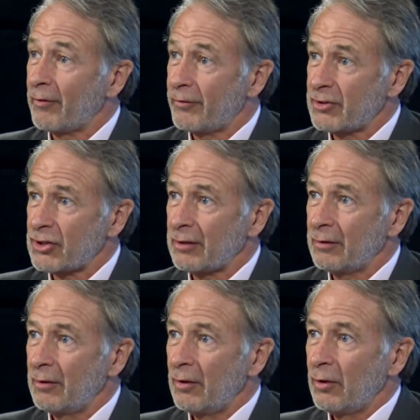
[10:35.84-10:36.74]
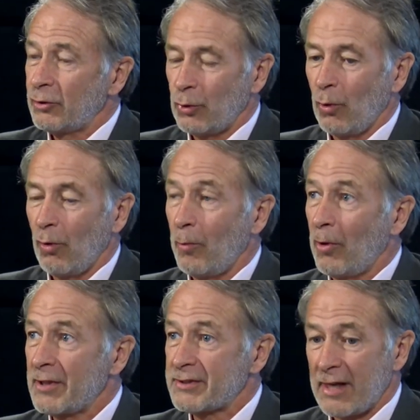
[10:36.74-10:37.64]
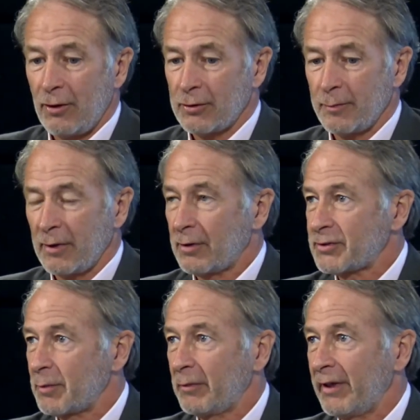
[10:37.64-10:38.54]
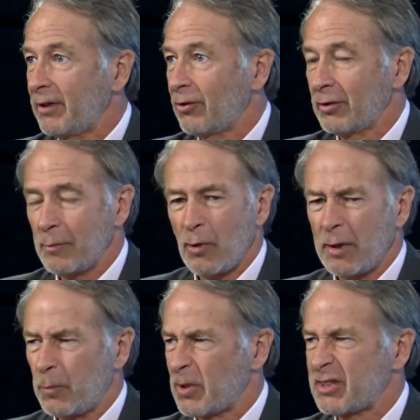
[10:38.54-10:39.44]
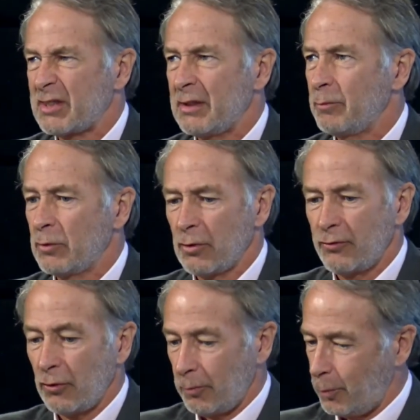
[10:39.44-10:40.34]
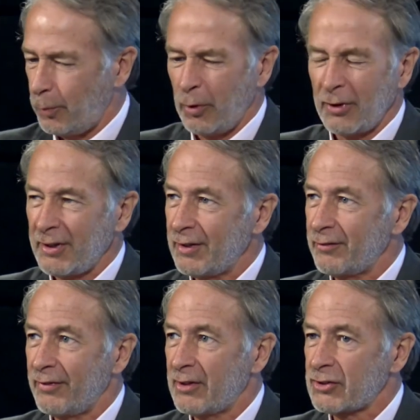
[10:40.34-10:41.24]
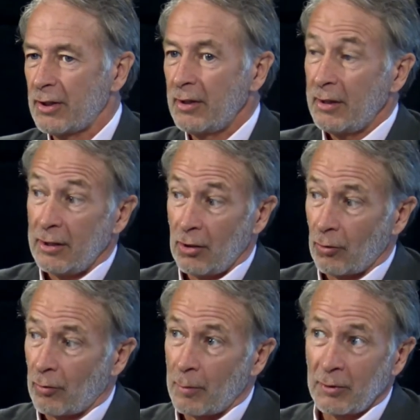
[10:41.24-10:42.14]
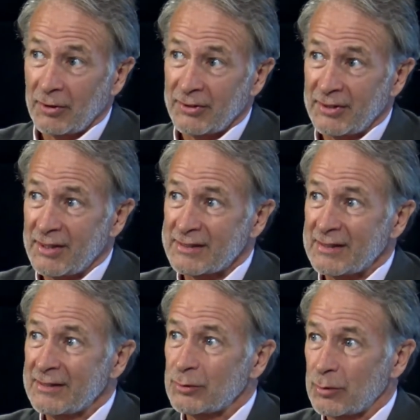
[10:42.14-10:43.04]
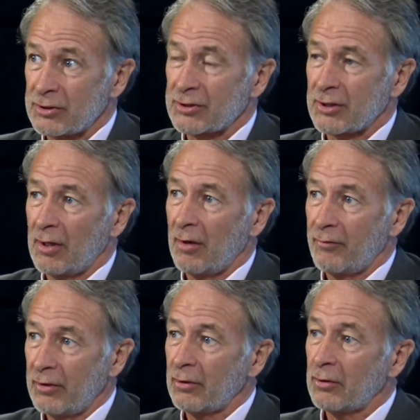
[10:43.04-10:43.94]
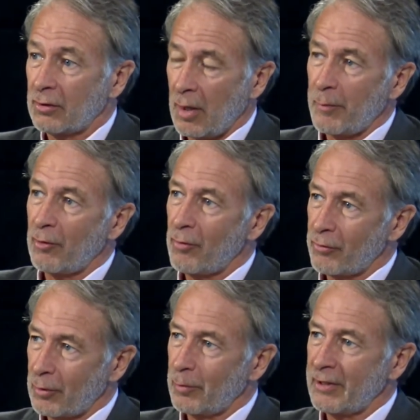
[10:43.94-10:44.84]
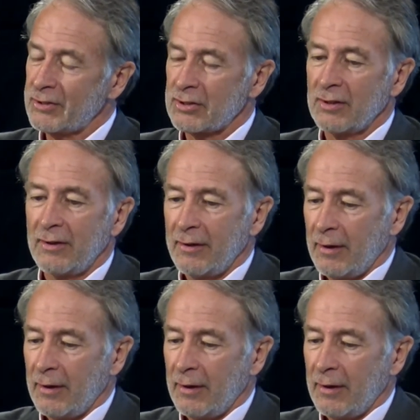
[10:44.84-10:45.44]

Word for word: around fishing two old boys out in the middle of some lake early morning, pristine, beautiful, pulling in fish. Yeah. Hear a rumble in the distance, which is a vehicle coming over a bridge.